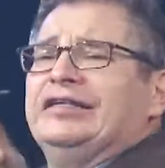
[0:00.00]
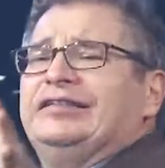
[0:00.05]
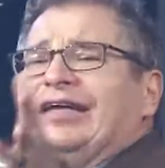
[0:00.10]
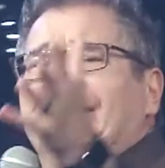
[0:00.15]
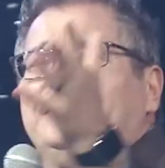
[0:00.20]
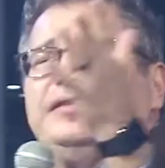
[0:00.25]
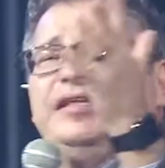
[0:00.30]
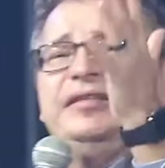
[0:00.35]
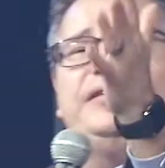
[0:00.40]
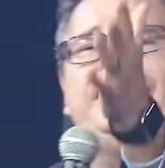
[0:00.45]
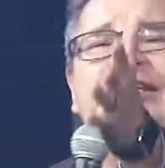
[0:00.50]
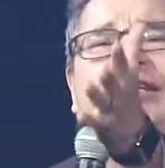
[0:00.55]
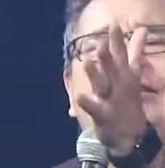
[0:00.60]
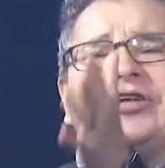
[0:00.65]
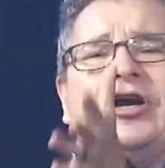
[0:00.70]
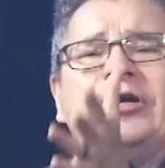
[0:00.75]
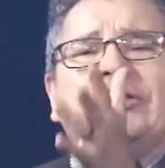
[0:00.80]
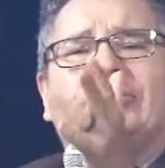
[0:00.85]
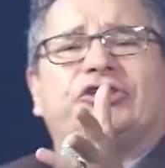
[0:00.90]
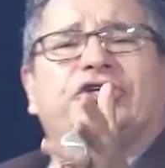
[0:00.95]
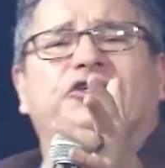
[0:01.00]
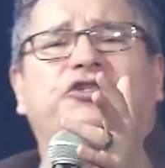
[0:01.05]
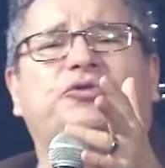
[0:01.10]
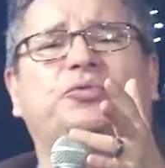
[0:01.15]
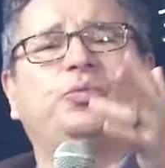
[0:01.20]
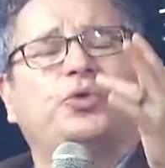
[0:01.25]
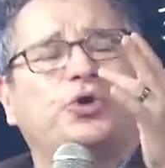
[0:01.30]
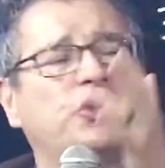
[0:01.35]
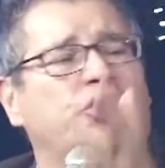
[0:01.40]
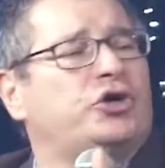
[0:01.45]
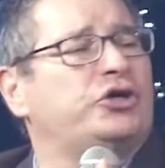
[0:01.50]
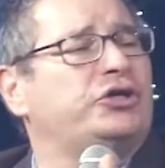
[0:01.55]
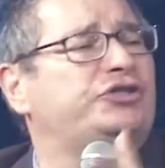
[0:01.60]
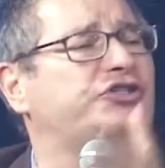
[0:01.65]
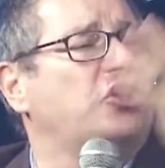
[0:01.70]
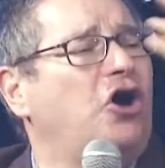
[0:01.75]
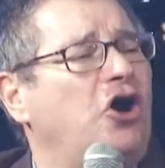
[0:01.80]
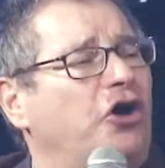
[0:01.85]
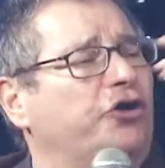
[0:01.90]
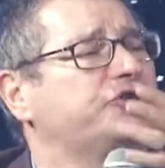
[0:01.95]
that these aren't just
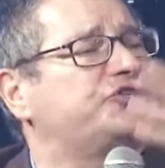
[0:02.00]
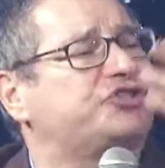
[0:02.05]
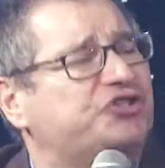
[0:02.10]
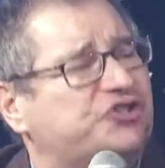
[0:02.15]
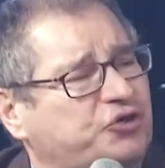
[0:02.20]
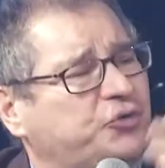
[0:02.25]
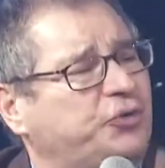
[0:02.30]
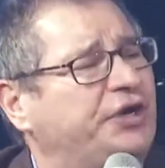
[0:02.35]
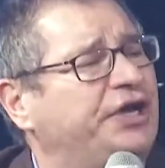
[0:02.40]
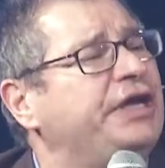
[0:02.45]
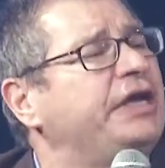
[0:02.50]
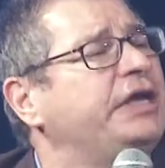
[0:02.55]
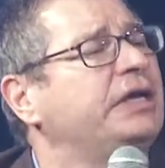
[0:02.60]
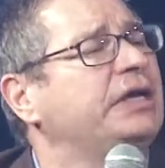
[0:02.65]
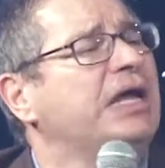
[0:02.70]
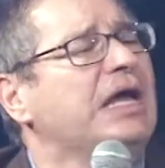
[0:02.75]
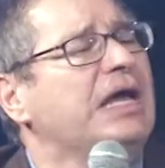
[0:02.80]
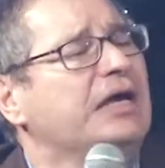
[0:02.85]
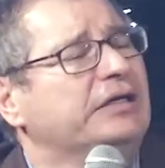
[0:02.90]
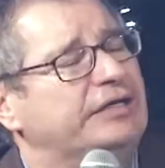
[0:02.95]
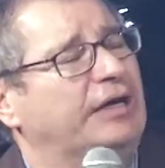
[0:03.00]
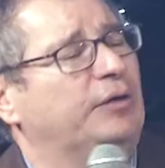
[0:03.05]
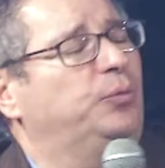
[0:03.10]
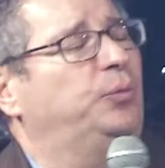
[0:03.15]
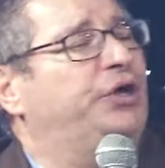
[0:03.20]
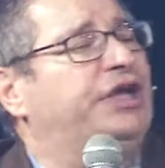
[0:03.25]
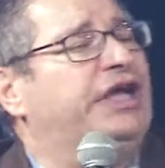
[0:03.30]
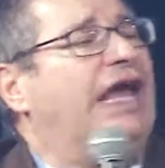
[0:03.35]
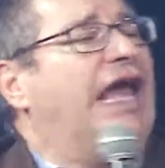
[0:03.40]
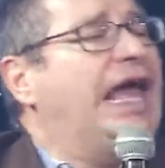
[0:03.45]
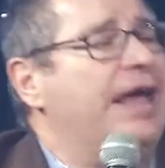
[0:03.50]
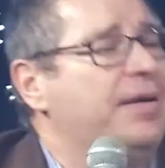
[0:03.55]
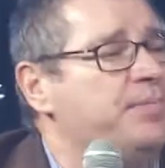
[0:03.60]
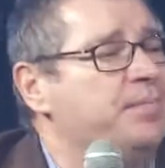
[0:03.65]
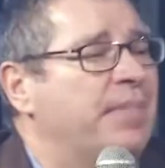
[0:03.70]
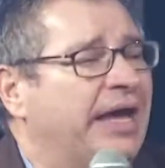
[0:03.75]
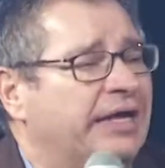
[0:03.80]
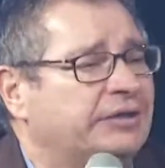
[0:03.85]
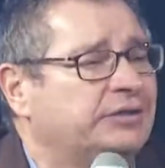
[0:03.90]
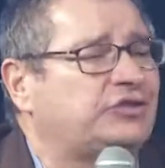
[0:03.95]
words on a screen that we
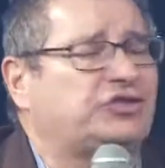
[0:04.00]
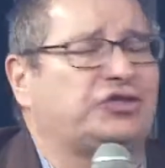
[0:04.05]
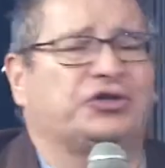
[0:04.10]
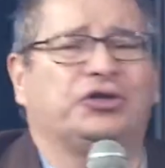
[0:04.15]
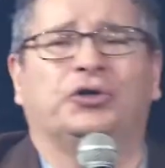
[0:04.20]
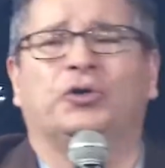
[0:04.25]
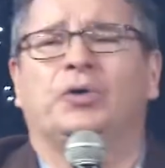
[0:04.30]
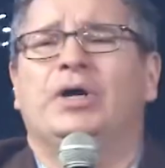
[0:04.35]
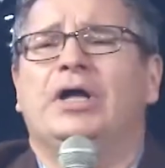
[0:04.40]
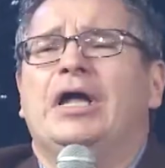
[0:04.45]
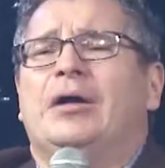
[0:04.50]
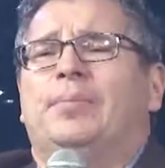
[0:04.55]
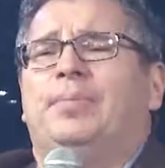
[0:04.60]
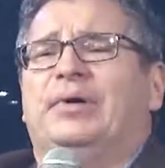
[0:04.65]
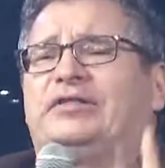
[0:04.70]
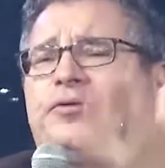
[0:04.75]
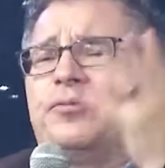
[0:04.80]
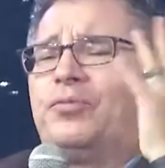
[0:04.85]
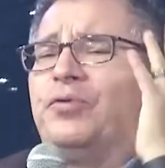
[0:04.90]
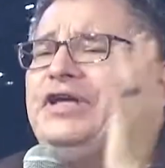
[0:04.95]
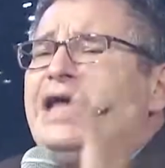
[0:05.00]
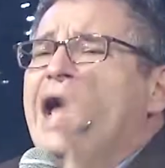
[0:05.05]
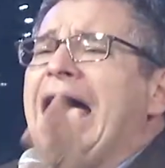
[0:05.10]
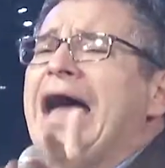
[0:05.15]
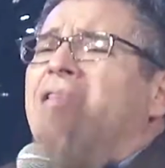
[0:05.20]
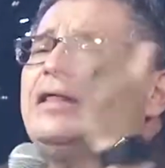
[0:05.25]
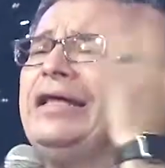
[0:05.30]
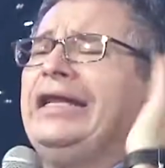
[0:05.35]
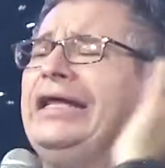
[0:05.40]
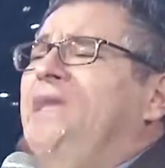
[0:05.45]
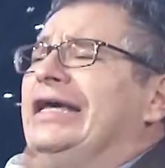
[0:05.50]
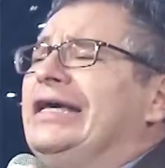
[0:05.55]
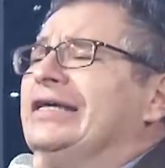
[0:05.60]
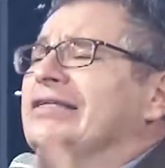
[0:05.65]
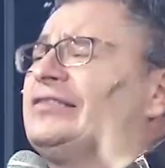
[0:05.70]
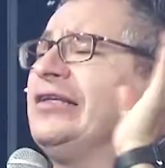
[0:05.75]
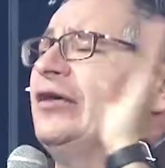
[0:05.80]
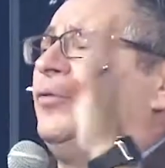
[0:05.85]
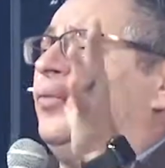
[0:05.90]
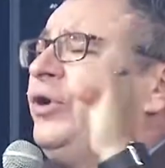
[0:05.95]
amen to, but the reality
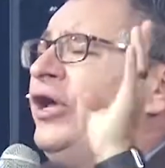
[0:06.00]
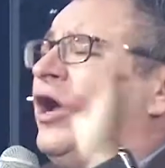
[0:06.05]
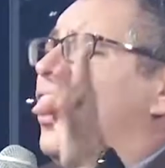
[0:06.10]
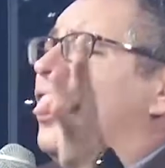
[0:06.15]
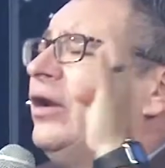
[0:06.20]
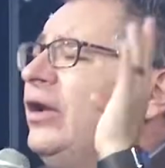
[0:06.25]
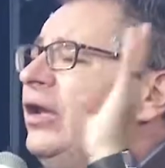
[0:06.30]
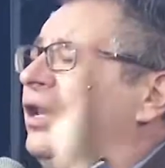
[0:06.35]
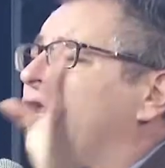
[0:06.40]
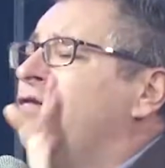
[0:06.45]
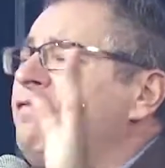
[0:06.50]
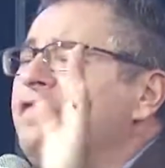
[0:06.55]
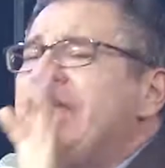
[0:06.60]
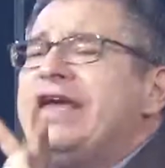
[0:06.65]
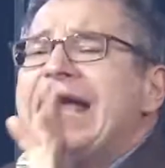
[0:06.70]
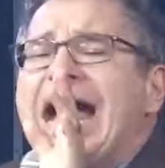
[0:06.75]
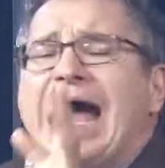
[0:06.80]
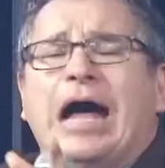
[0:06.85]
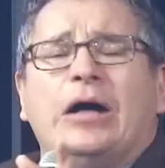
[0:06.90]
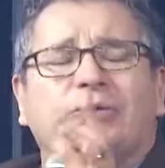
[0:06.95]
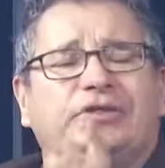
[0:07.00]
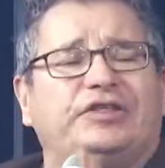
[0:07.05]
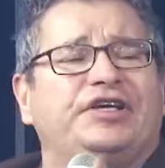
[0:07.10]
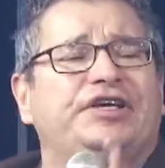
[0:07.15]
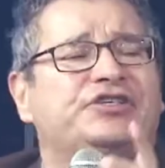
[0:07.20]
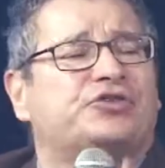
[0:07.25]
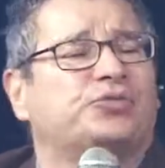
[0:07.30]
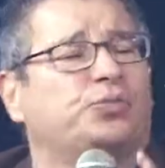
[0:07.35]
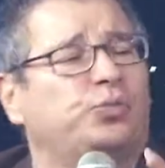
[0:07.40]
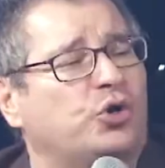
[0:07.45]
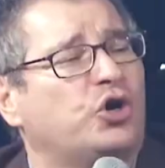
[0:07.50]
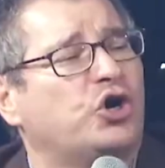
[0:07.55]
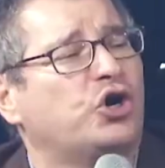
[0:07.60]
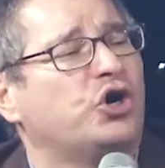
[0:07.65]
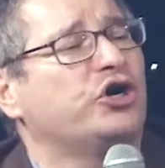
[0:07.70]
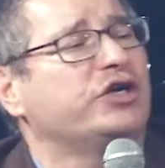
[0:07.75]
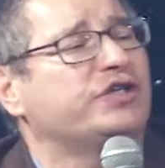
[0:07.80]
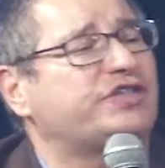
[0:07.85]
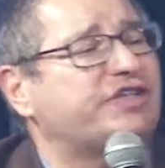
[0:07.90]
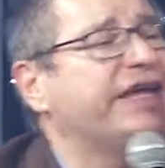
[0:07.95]
is that we are living out these
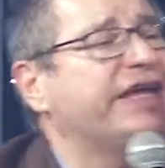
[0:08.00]
words